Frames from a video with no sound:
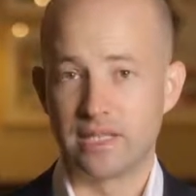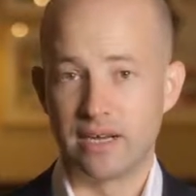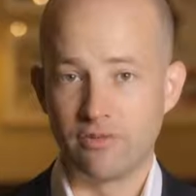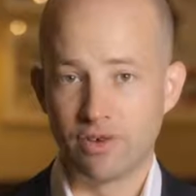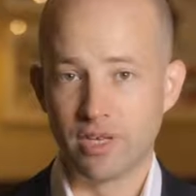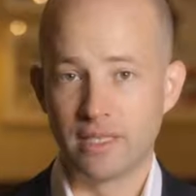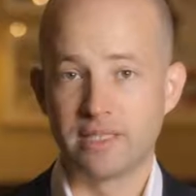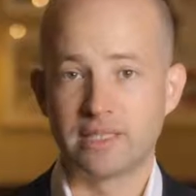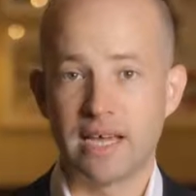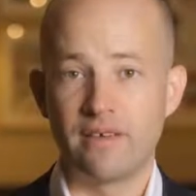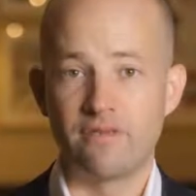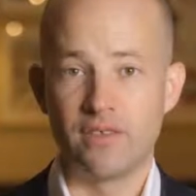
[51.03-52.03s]
they really
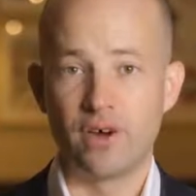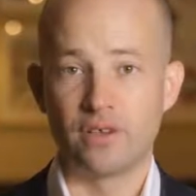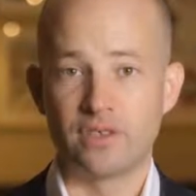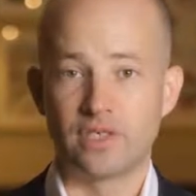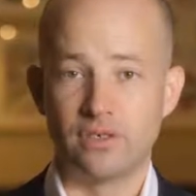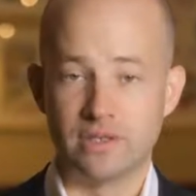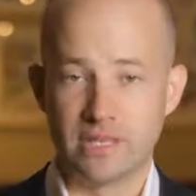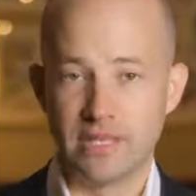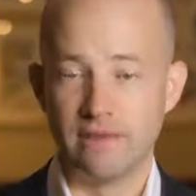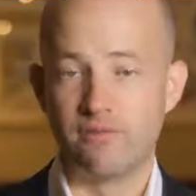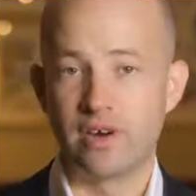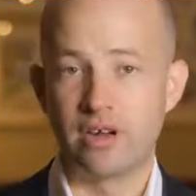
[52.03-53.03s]
stay focused on
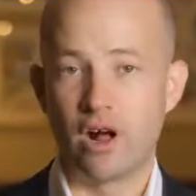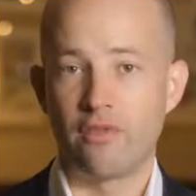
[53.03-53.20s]
delivering